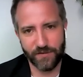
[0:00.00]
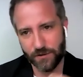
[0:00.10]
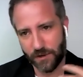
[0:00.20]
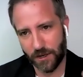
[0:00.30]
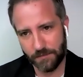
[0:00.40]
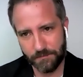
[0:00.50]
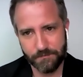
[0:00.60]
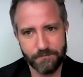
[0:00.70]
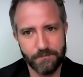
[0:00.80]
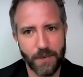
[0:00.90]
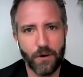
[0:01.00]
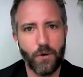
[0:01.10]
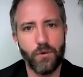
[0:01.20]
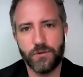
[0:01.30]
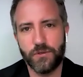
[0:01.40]
So I got a
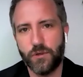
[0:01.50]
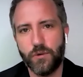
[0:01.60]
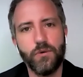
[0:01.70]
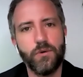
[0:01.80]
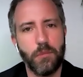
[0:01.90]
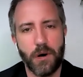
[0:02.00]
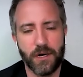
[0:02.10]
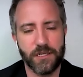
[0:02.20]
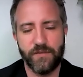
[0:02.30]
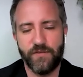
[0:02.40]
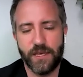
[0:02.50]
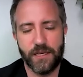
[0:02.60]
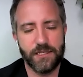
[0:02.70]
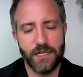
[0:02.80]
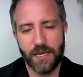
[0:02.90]
whole toolbox of
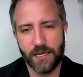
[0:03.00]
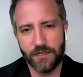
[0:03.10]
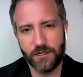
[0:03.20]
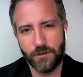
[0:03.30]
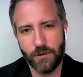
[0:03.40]
things that I can do.